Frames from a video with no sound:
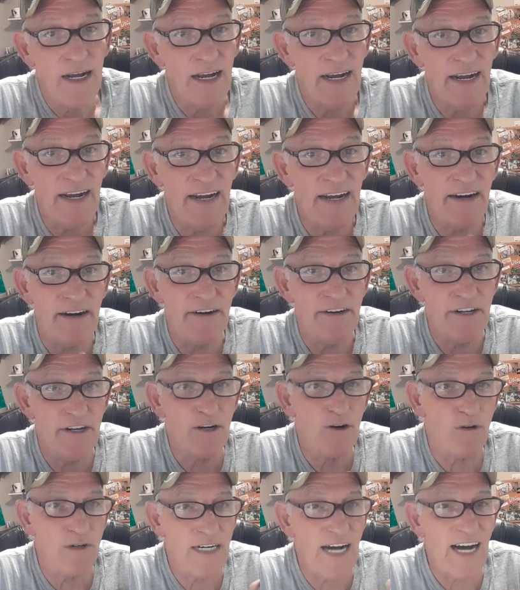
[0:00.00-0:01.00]
and,
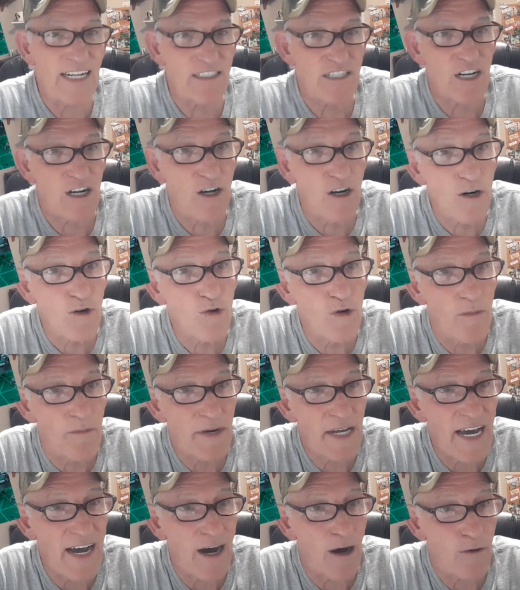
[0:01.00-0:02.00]
not to glue them
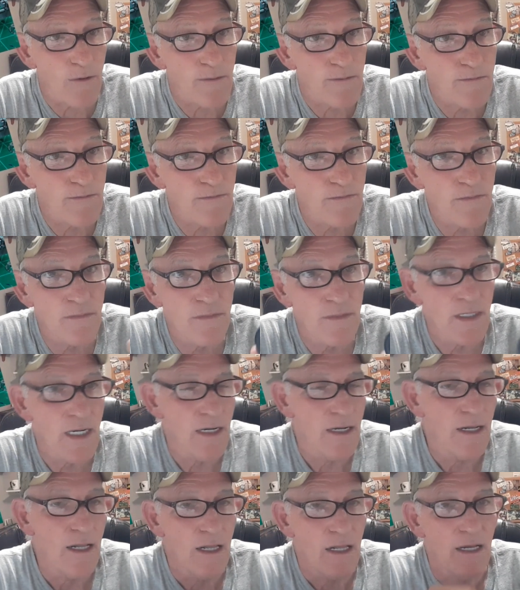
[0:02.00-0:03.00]
down.
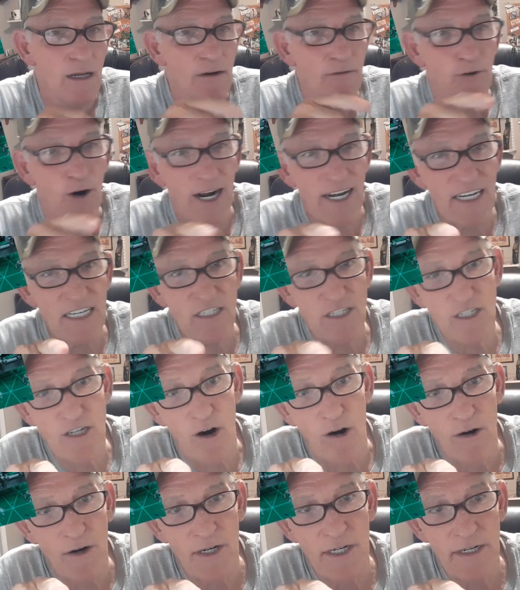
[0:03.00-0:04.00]
Before I get
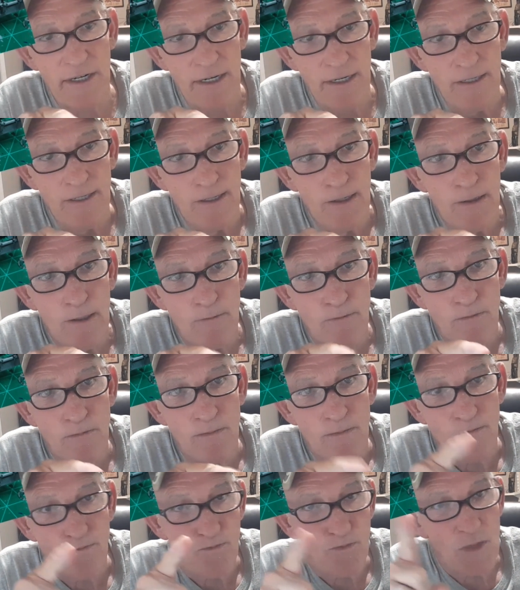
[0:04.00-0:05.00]
started,
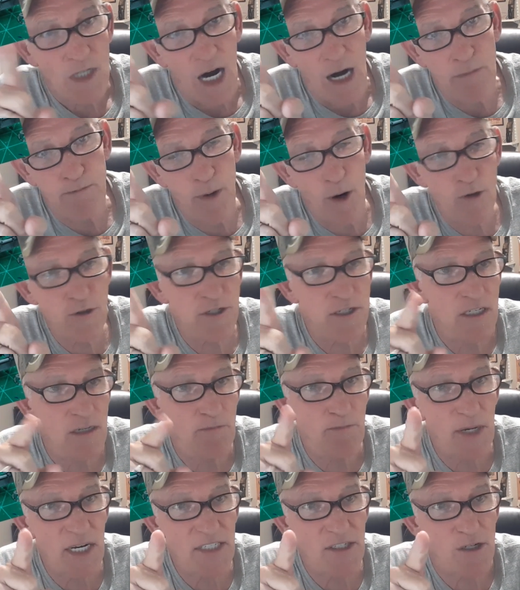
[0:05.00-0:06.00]
I posted a
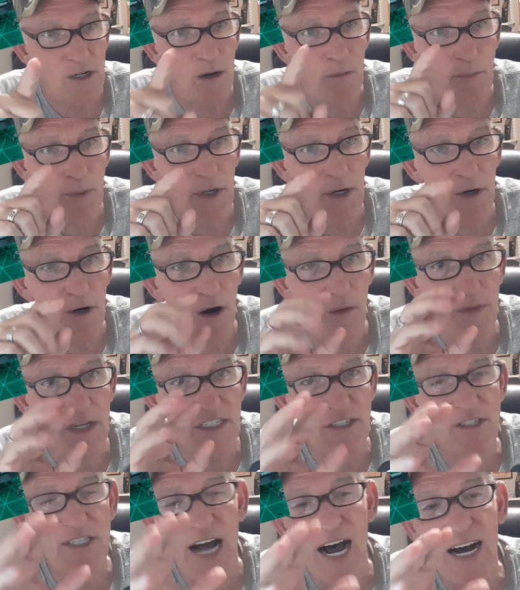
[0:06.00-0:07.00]
picture up here on
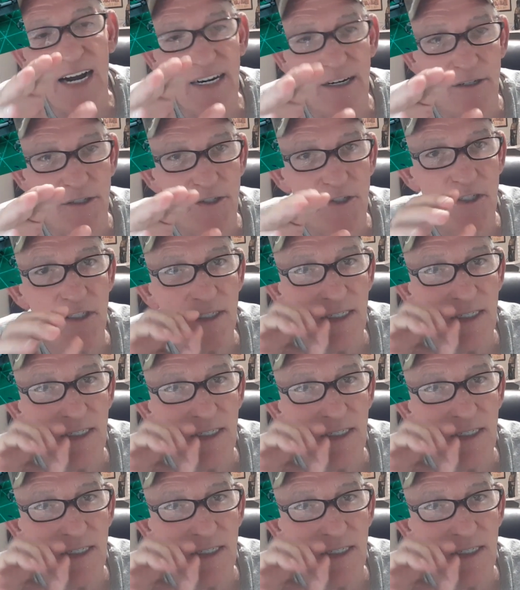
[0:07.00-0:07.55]
these tires.